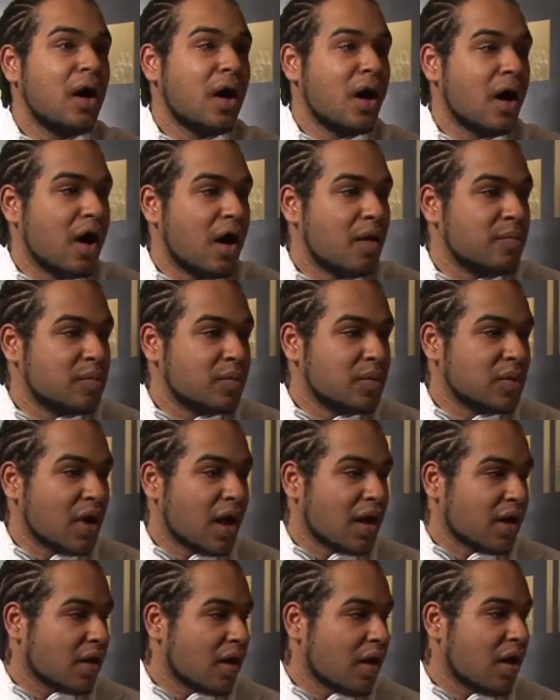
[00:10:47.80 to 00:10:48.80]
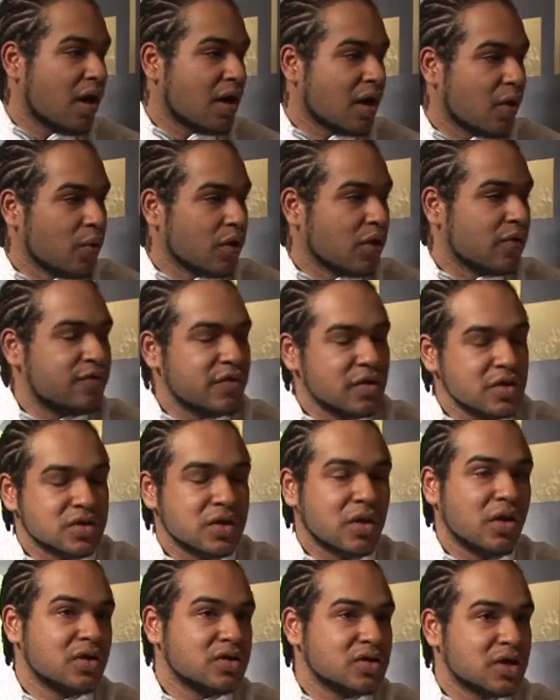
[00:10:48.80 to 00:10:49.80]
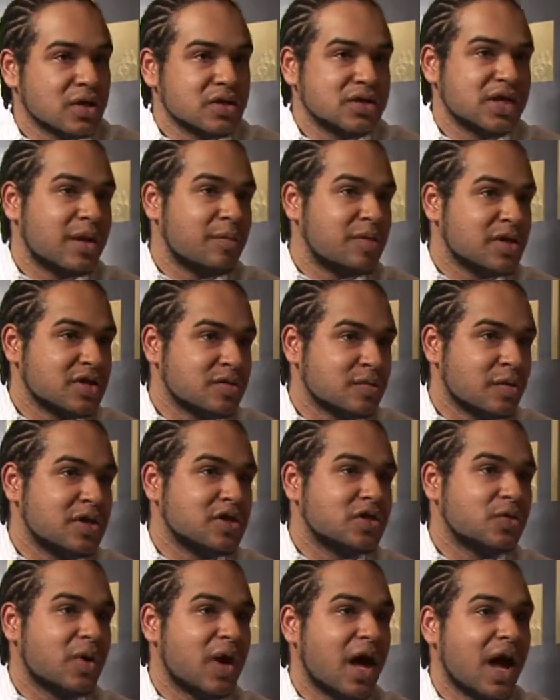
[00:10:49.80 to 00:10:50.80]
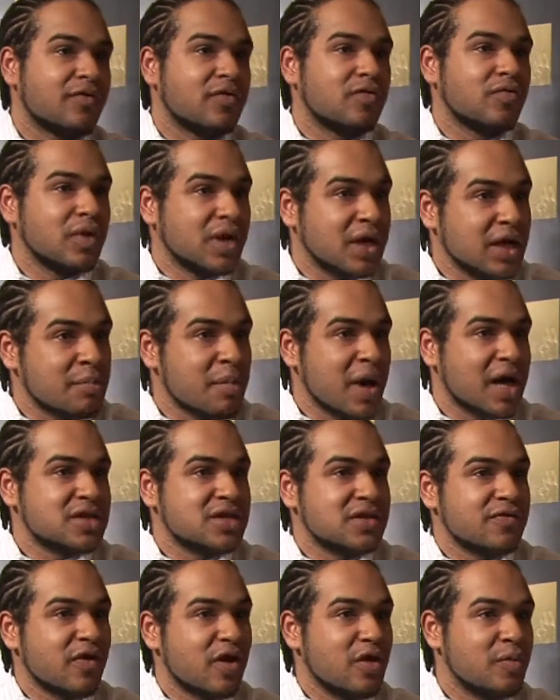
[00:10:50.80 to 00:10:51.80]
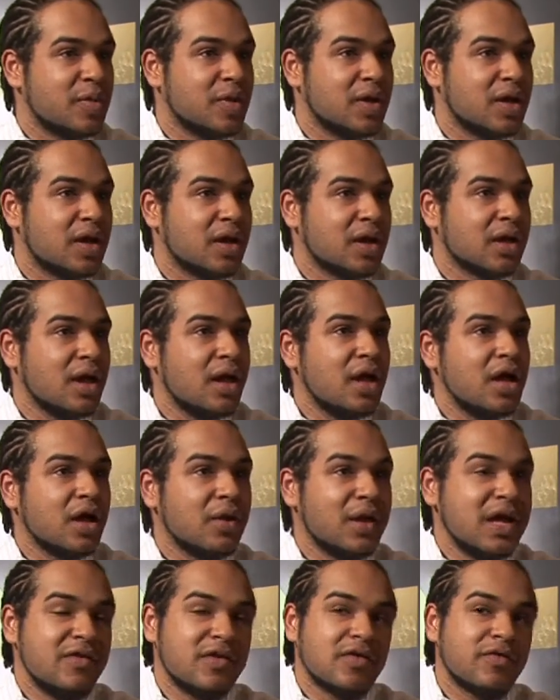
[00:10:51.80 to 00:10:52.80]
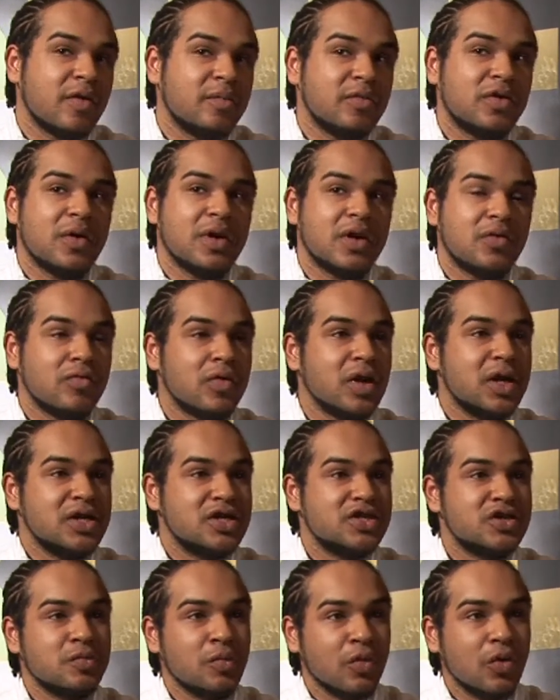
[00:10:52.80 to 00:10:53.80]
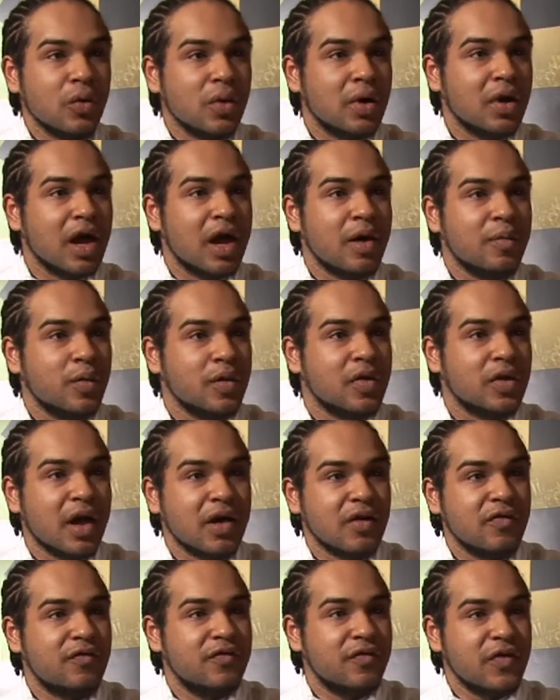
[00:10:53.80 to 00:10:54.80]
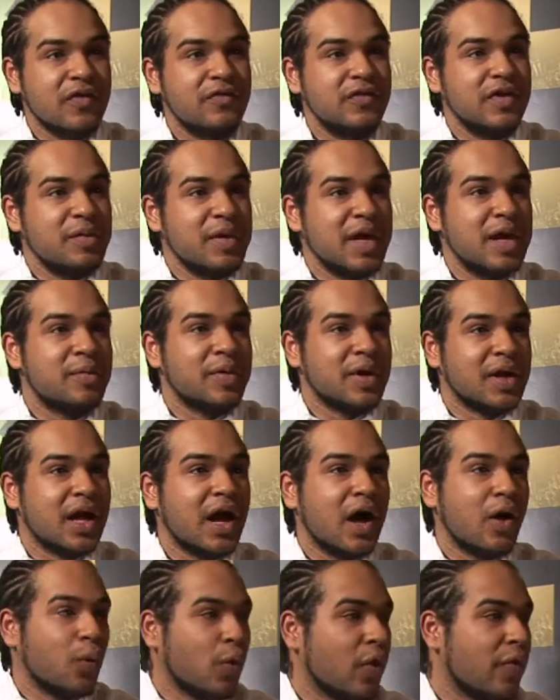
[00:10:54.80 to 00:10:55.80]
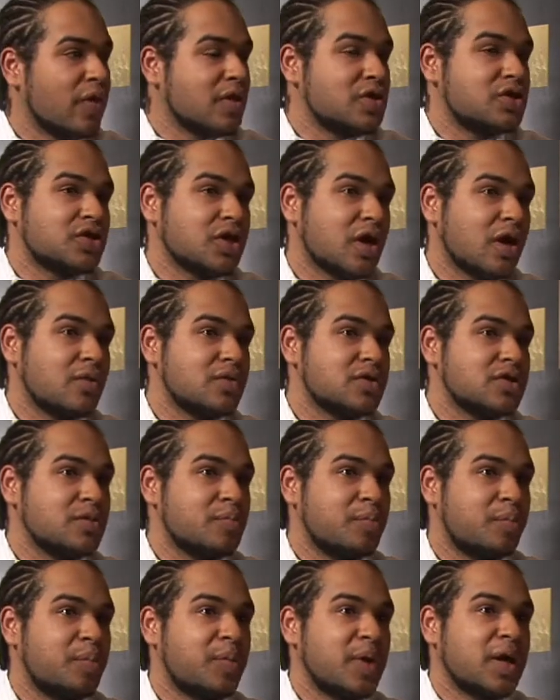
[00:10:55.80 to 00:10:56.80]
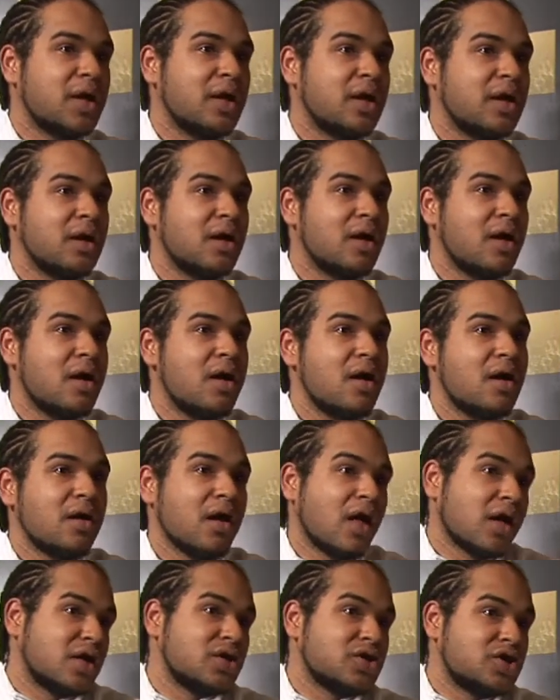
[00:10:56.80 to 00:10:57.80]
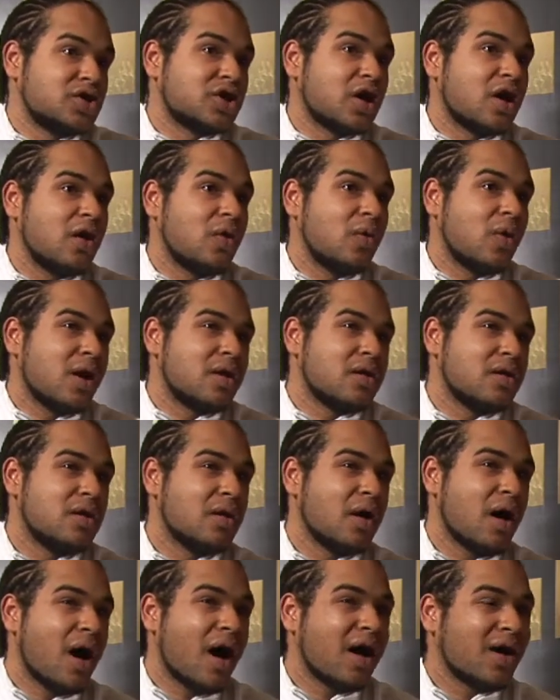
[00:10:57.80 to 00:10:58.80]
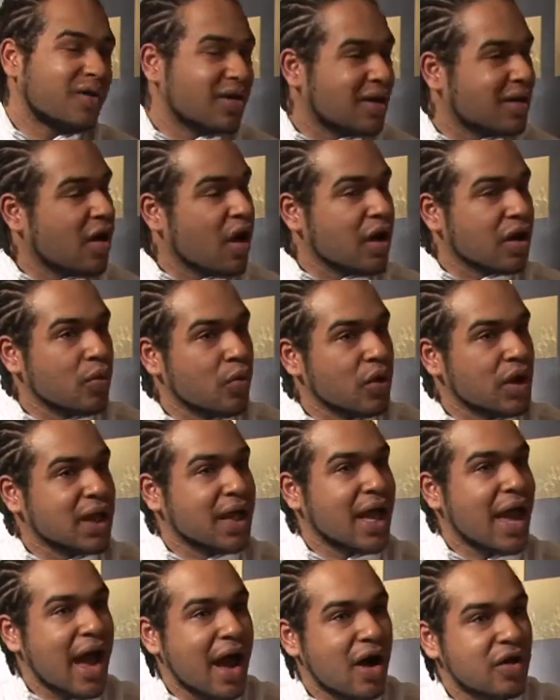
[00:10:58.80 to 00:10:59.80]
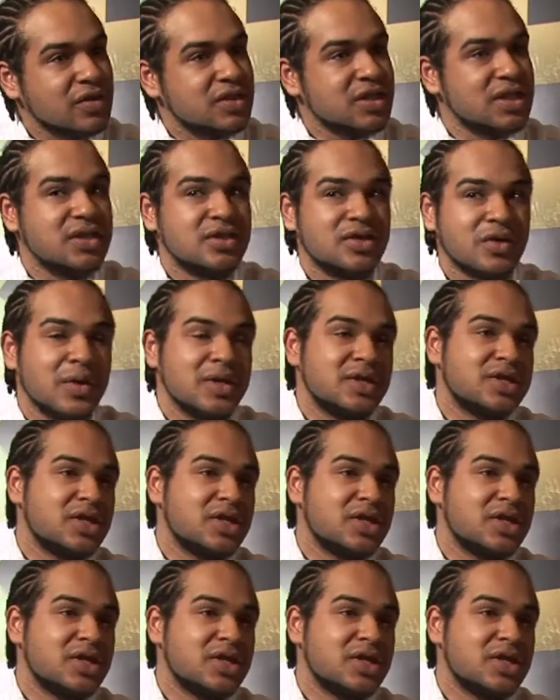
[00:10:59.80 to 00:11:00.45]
And I want to fuse a lot of turntablism into it, have a really massive opening. You know, even if I'm doing a really small club with like 50 people in it, I want the show to be like a show, and I kind of want to get out of doing